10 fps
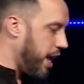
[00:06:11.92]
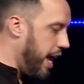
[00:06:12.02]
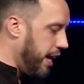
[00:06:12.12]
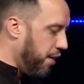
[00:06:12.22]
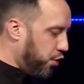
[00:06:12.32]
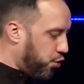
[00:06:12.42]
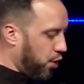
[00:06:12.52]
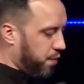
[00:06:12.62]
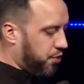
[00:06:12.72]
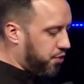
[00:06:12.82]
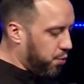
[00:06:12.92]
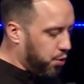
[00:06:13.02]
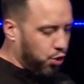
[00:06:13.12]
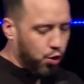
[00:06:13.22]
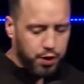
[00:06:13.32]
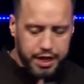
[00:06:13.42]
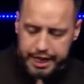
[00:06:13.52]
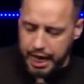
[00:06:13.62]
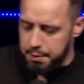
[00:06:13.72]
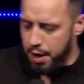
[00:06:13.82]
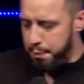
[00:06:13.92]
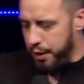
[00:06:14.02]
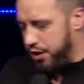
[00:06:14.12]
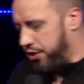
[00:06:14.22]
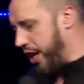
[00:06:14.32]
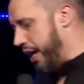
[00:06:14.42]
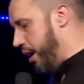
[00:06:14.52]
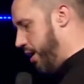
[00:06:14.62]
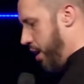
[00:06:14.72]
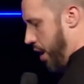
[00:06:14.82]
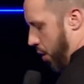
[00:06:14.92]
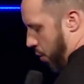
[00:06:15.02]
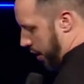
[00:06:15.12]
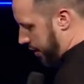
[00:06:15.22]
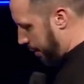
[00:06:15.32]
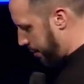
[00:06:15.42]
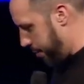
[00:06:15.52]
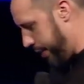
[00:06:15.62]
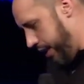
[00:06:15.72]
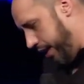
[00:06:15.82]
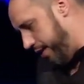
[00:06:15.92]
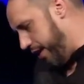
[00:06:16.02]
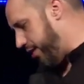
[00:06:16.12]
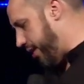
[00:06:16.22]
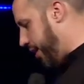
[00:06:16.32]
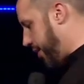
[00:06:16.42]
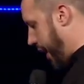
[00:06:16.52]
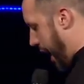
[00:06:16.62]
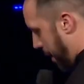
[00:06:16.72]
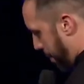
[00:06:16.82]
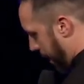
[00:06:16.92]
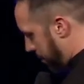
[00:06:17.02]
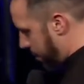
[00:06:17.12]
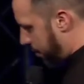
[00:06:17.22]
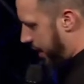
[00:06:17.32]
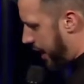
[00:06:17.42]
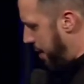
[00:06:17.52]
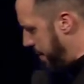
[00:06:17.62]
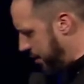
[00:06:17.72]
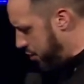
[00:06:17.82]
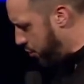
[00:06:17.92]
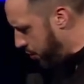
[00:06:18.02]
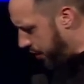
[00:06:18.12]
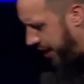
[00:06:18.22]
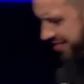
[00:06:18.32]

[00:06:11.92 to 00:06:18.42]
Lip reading: And after service was over, he came up and just kind of walked up to me like this. And he said, hi, Pastor. I said, hey, man, you doing okay?